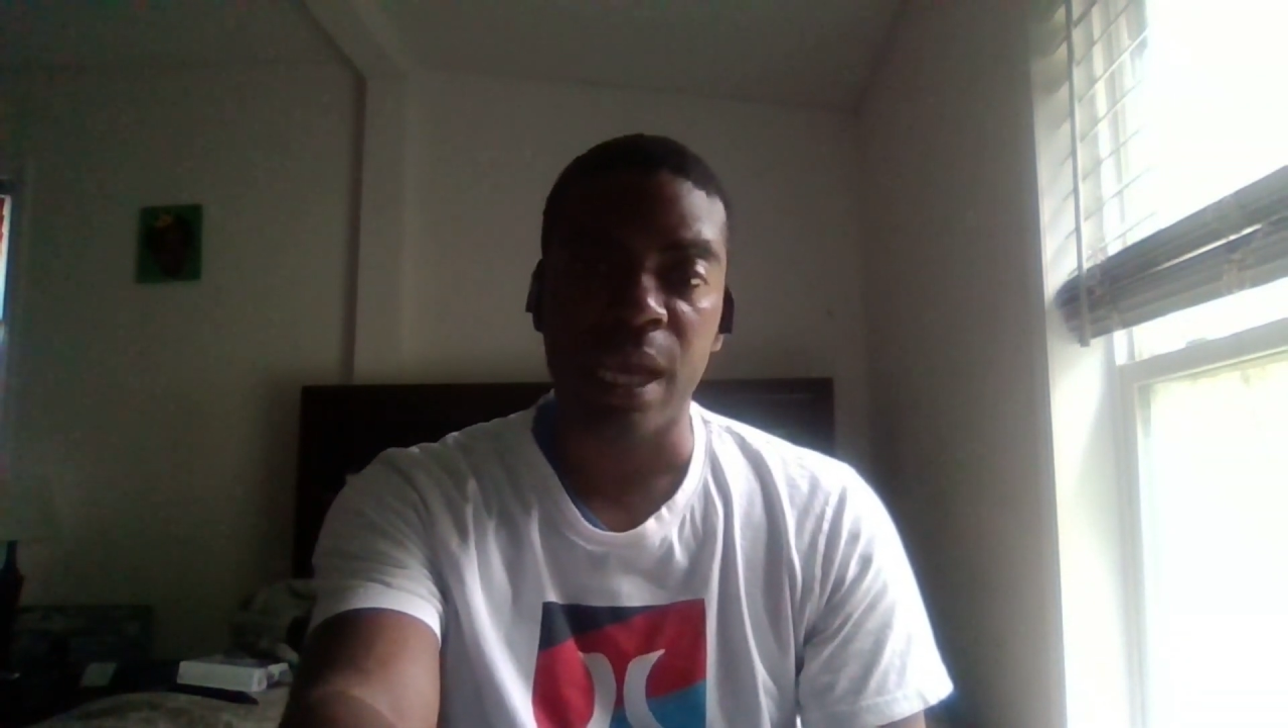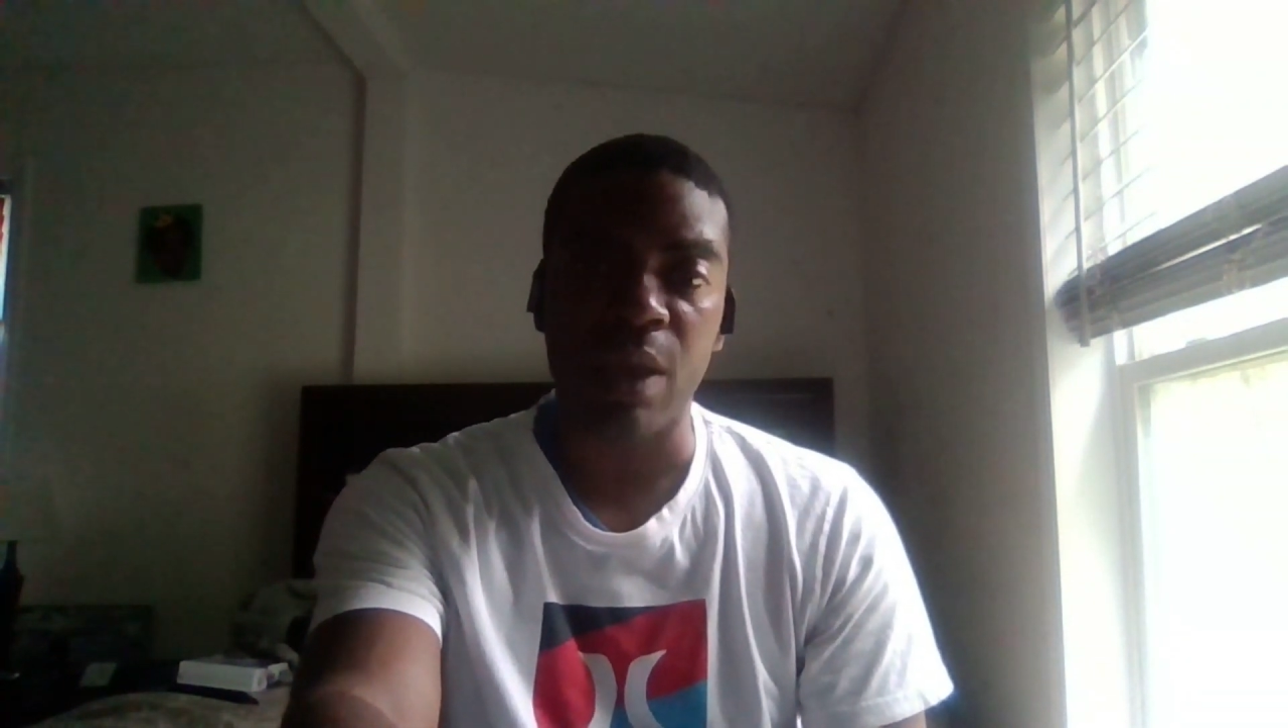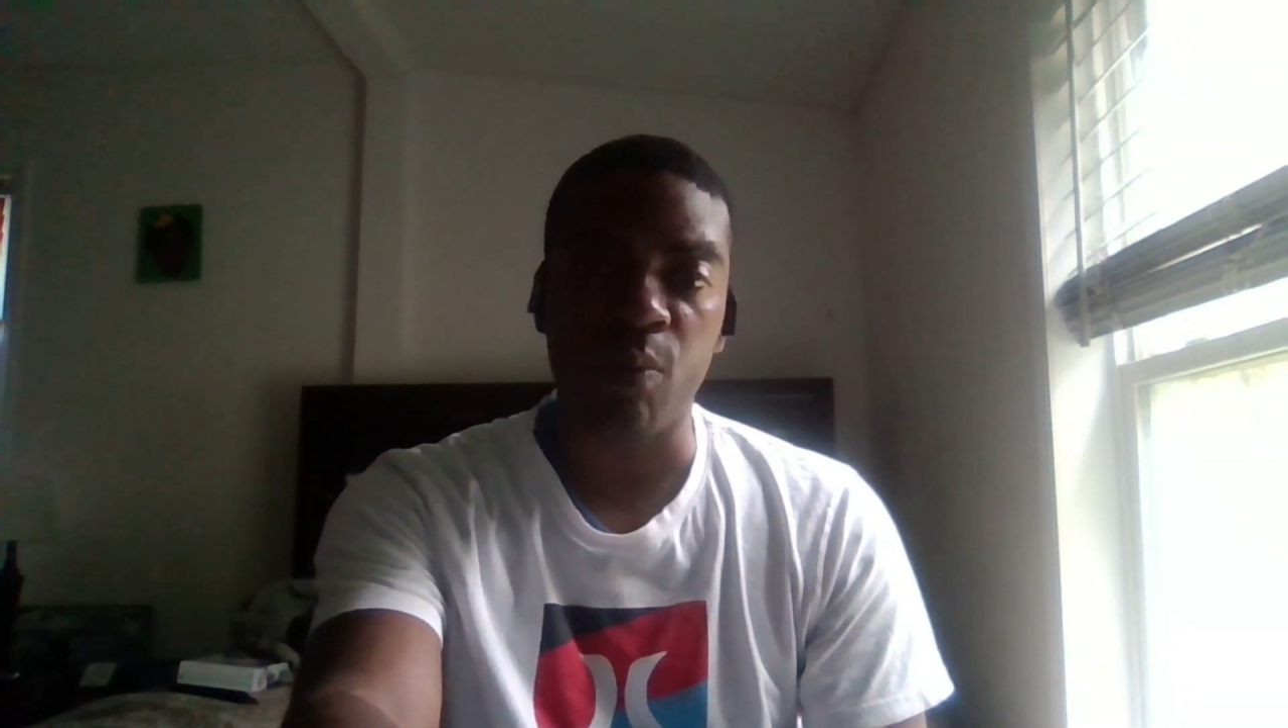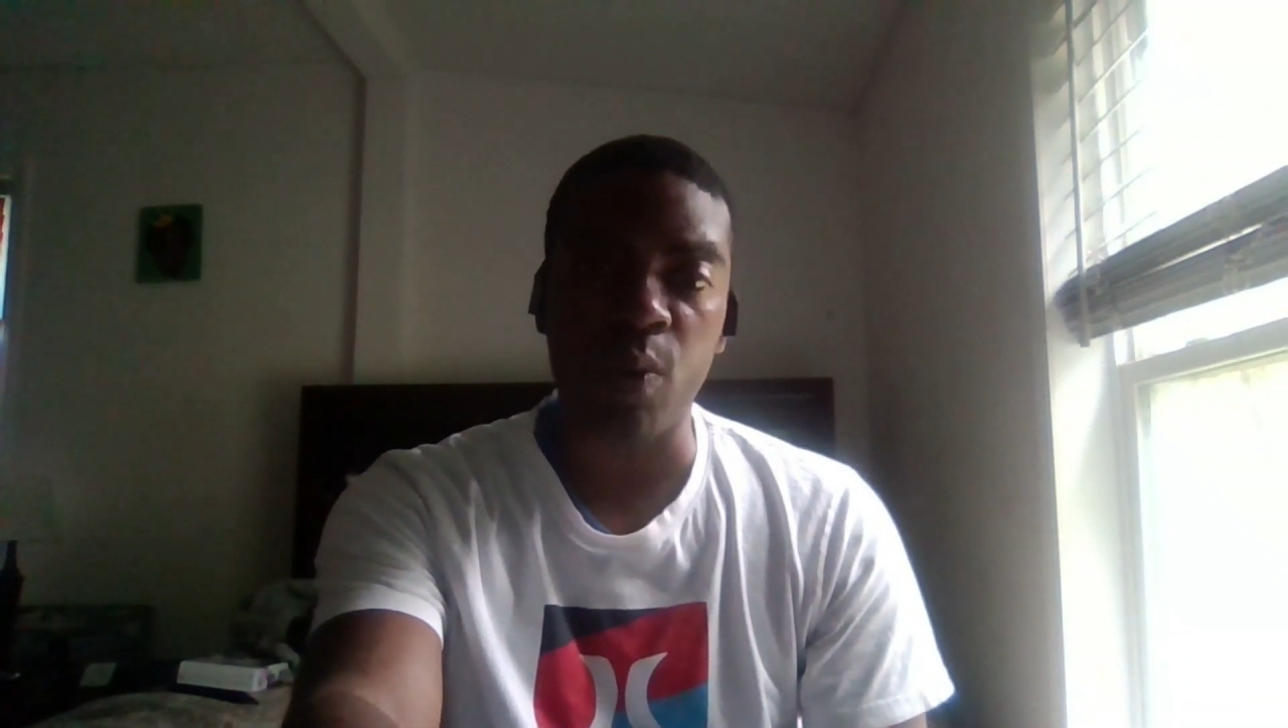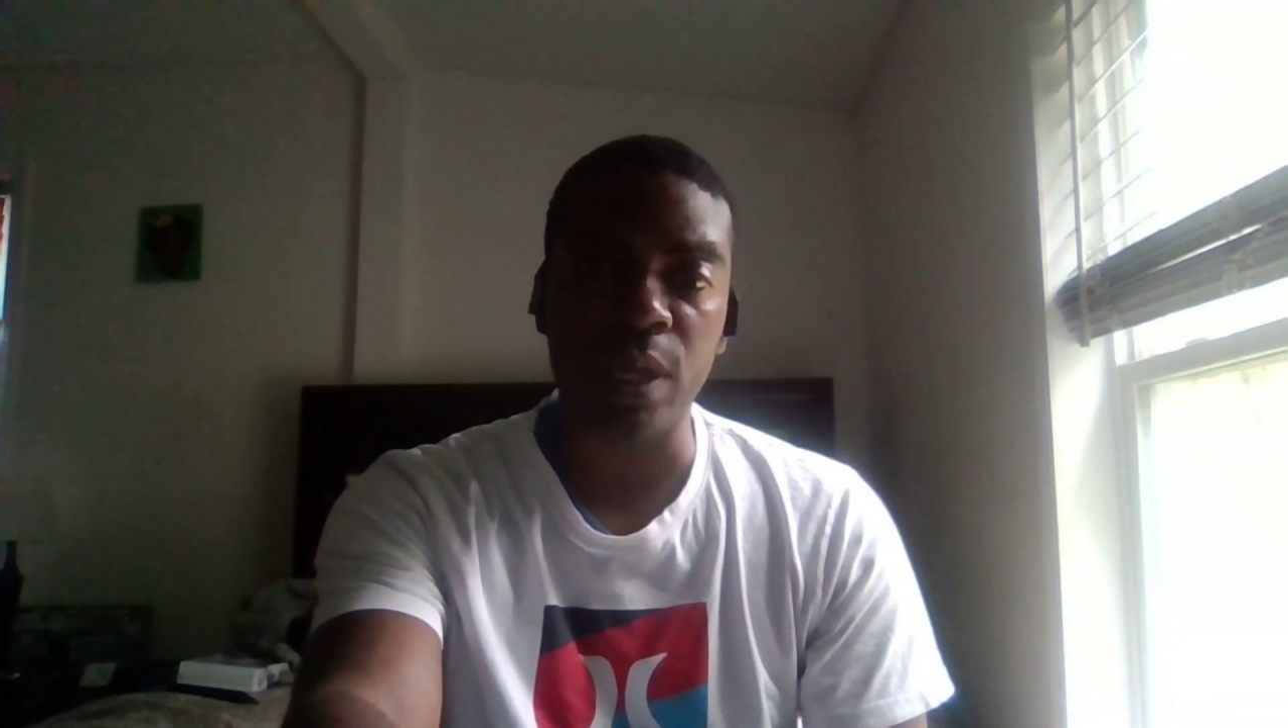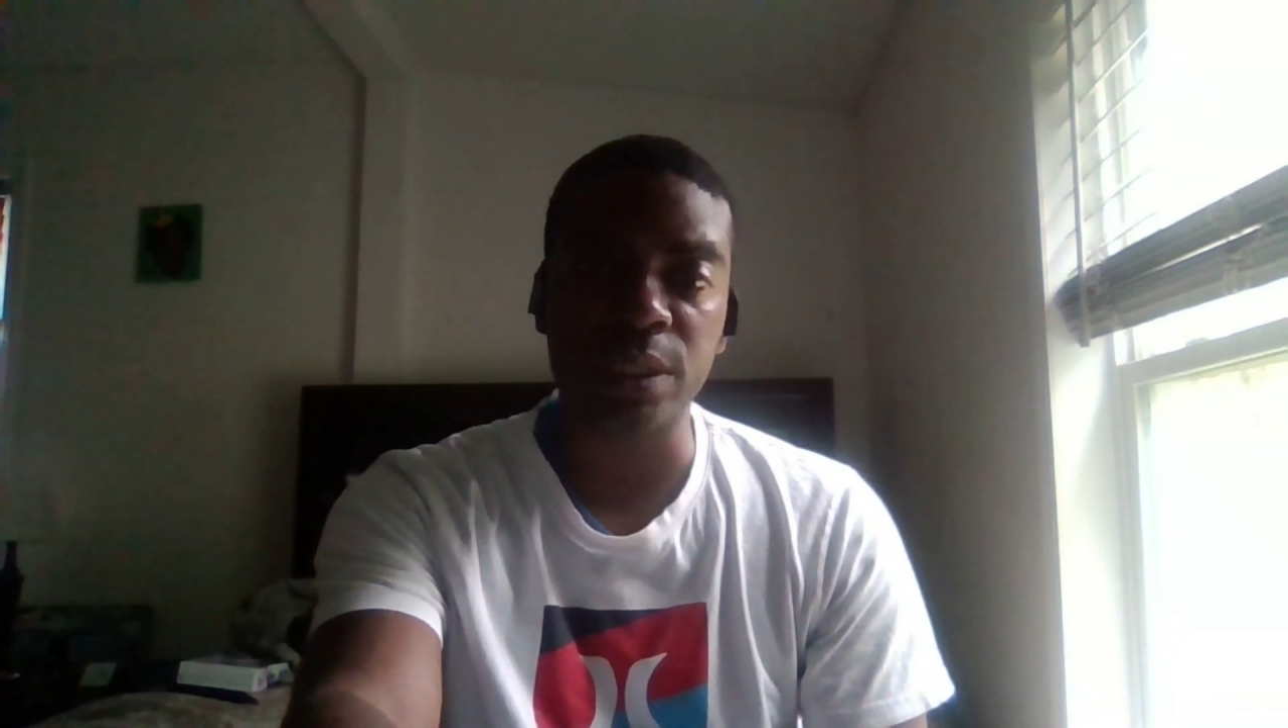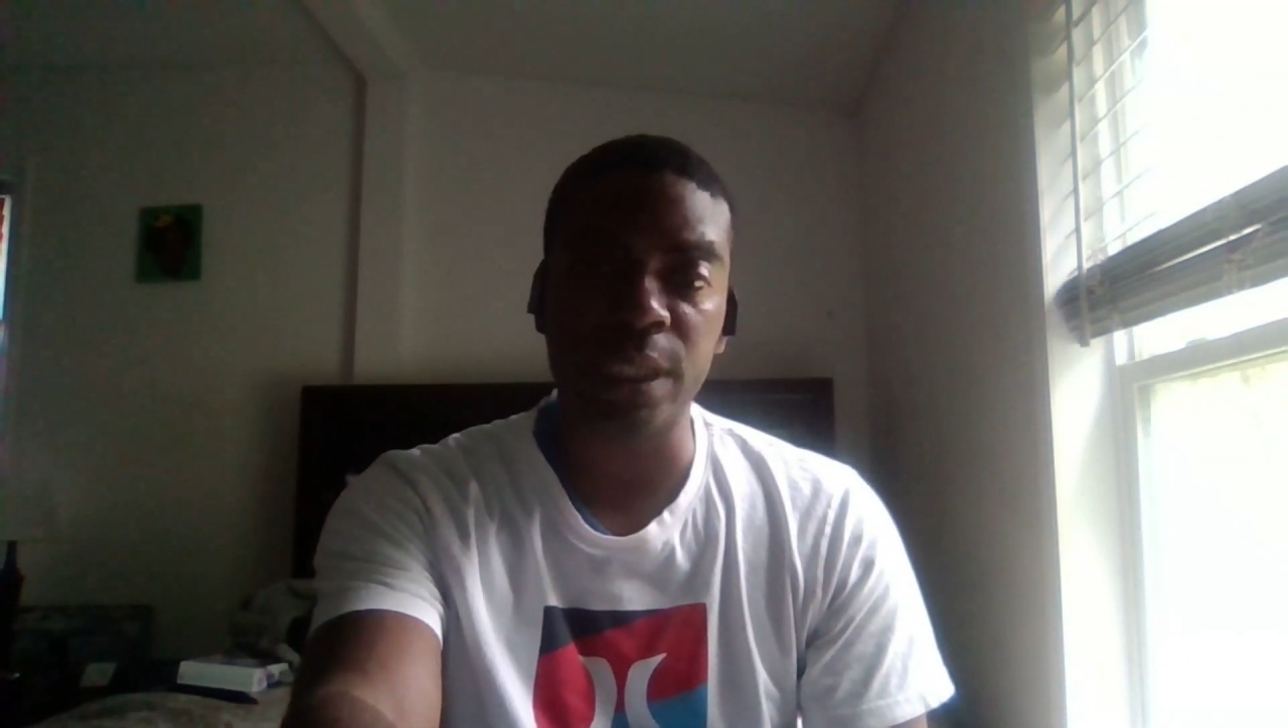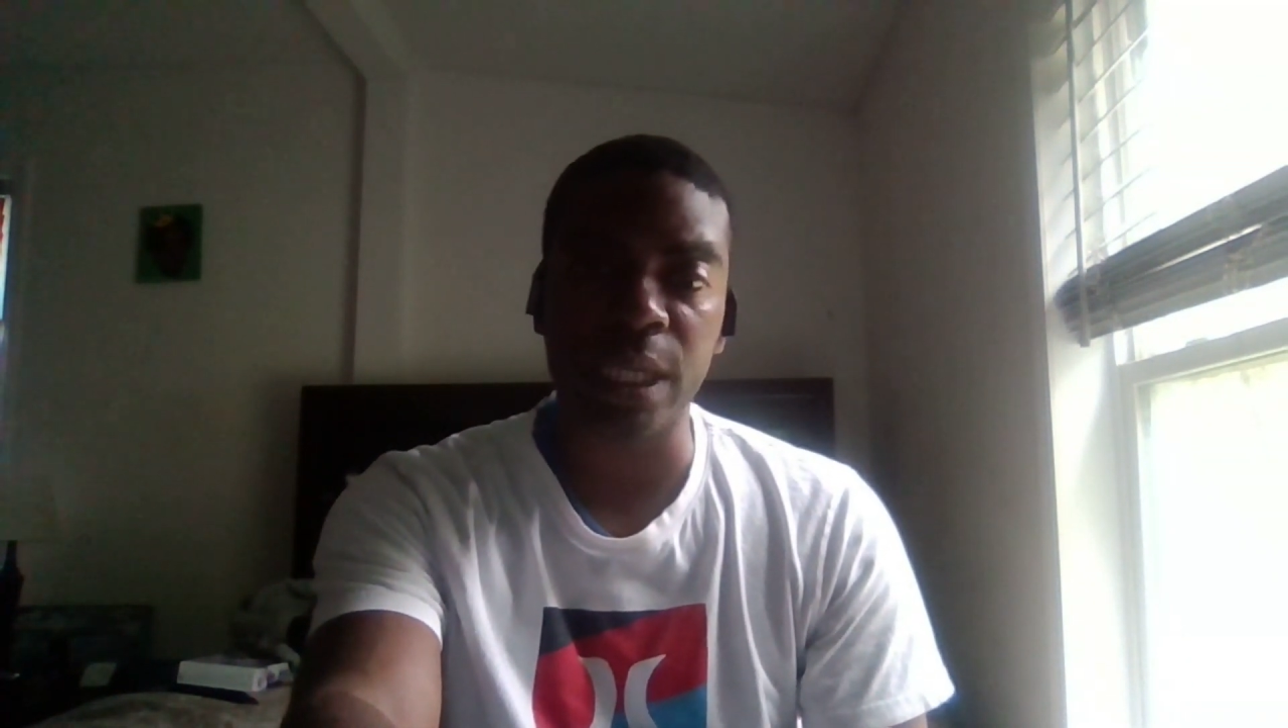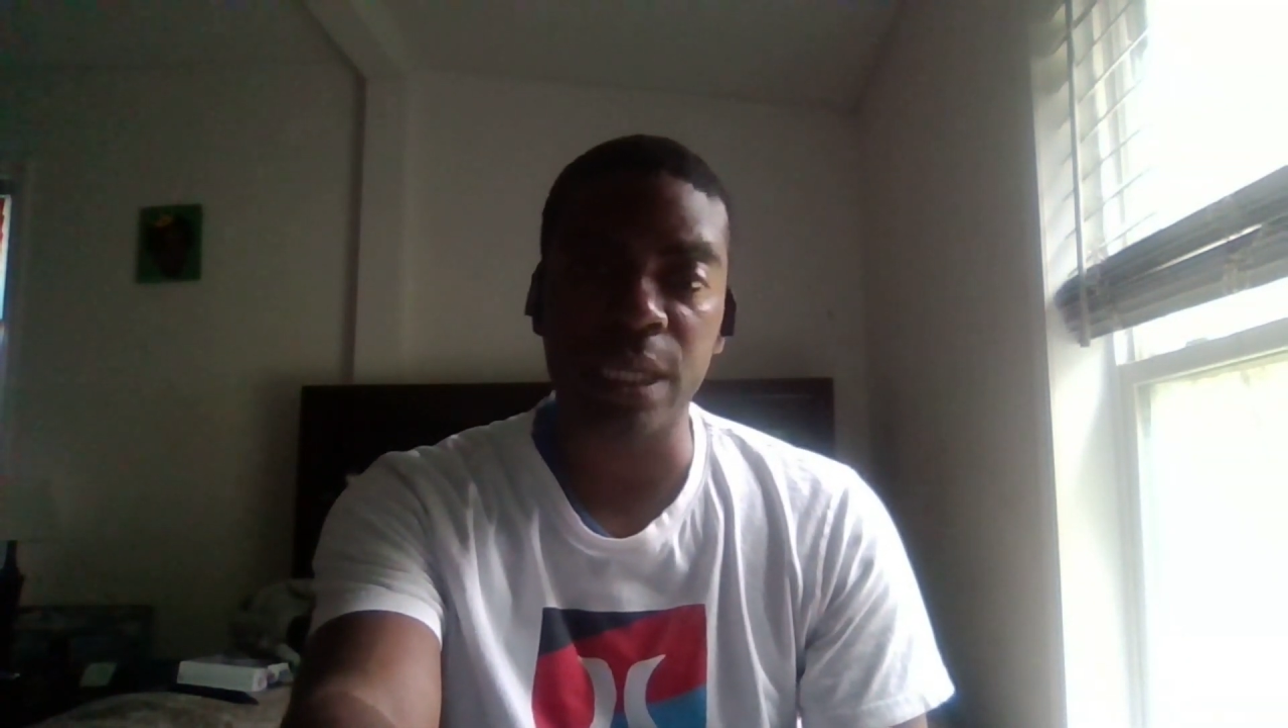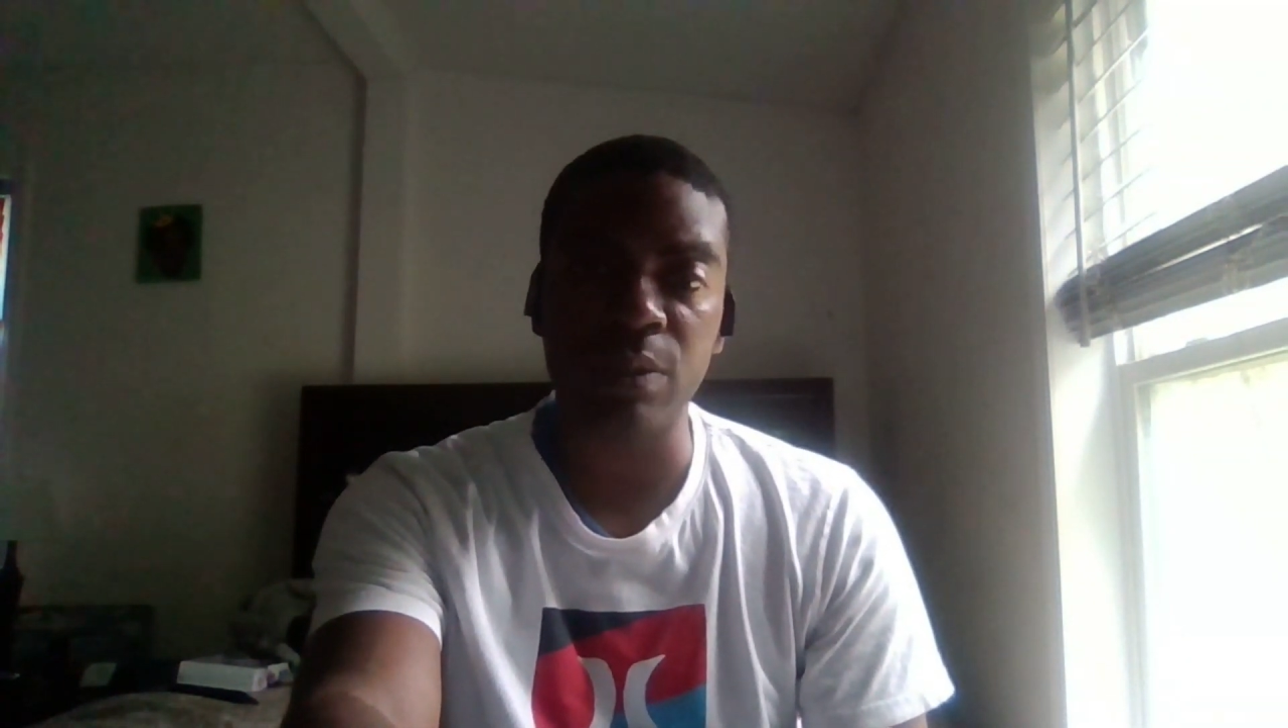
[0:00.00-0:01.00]
at
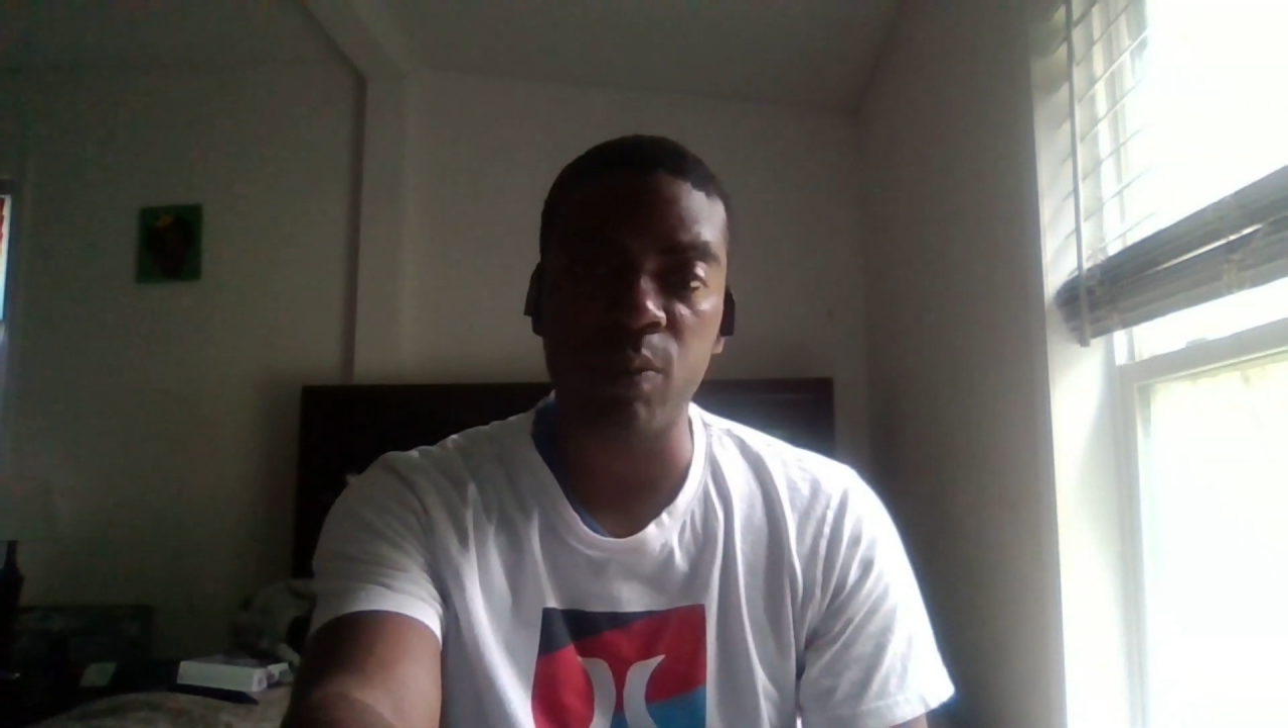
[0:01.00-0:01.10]
110,